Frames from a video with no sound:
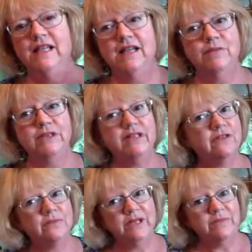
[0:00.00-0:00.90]
And I believe
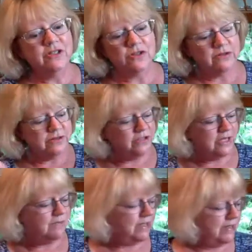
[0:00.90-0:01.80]
there might be shoulder
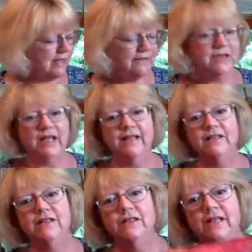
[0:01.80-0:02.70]
shaping. I haven't
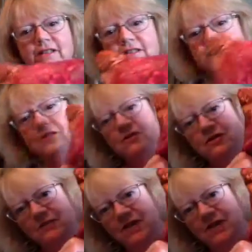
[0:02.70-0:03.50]
gotten there yet. This is one of